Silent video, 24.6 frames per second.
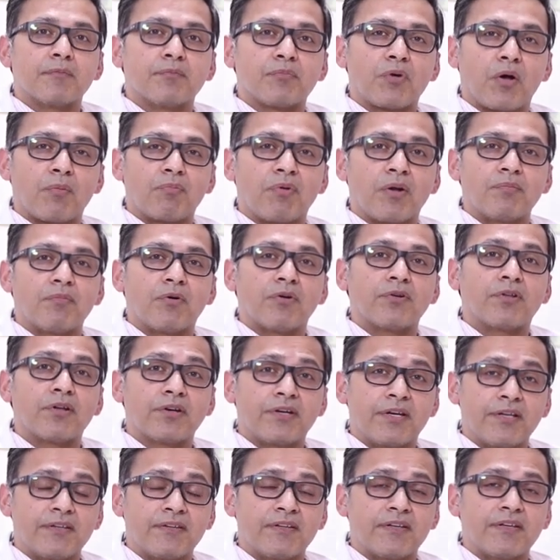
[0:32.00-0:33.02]
problem or the
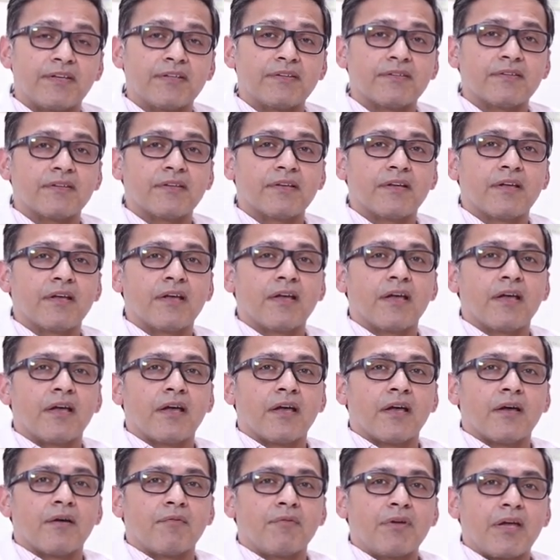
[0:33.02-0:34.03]
disease,
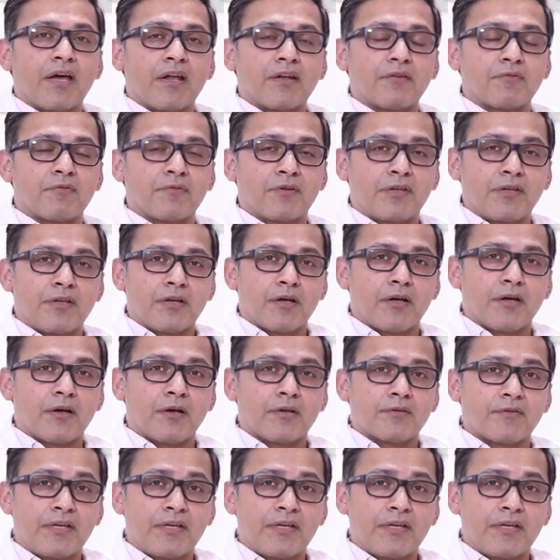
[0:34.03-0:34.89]
we are